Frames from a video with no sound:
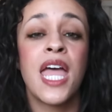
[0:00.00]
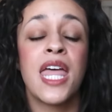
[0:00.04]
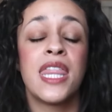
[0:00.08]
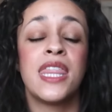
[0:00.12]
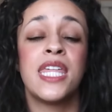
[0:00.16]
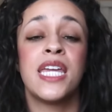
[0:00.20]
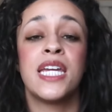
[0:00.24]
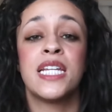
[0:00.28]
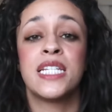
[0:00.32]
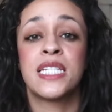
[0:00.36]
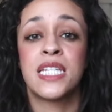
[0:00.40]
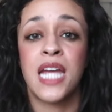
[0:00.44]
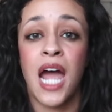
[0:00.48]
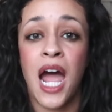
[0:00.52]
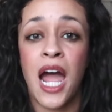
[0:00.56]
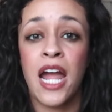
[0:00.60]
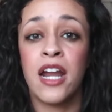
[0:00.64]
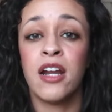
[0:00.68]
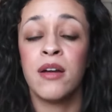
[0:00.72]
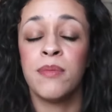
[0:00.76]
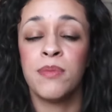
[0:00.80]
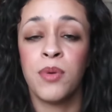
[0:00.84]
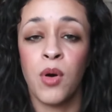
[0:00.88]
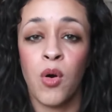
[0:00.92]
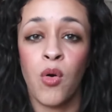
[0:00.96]
The
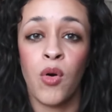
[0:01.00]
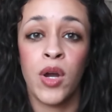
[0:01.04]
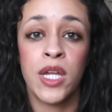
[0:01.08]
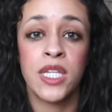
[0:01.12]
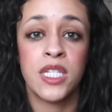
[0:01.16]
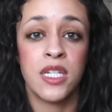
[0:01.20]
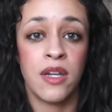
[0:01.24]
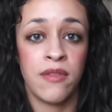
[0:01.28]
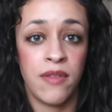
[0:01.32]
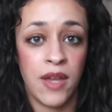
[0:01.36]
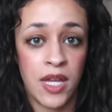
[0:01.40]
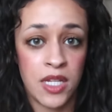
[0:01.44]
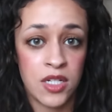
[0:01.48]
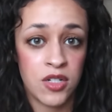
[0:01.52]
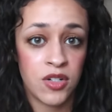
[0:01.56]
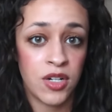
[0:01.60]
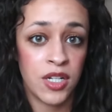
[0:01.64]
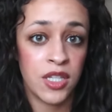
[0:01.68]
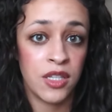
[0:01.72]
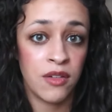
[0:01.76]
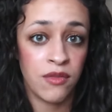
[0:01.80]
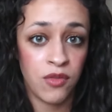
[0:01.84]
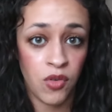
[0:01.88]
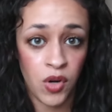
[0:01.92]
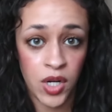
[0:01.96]
entire point of
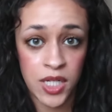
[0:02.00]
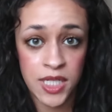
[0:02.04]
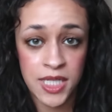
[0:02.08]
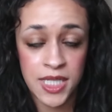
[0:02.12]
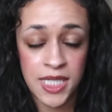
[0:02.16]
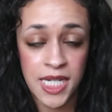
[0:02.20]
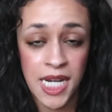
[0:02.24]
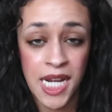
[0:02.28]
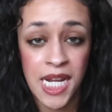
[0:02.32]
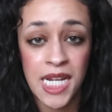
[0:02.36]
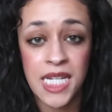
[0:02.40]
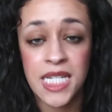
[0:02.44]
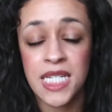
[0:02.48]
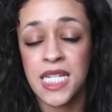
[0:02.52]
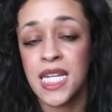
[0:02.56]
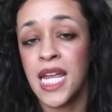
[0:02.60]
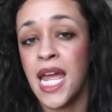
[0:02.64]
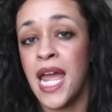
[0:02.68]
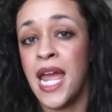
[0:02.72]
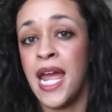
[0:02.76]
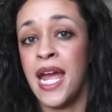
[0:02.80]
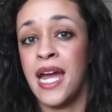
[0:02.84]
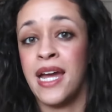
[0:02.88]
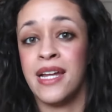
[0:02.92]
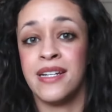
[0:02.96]
entering the void state
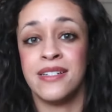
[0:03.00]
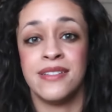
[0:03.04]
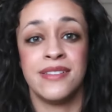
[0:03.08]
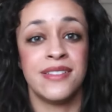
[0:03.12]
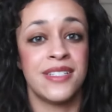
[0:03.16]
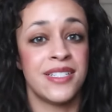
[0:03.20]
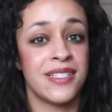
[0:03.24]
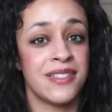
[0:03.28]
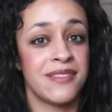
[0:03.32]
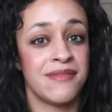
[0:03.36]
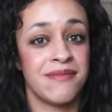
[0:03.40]
and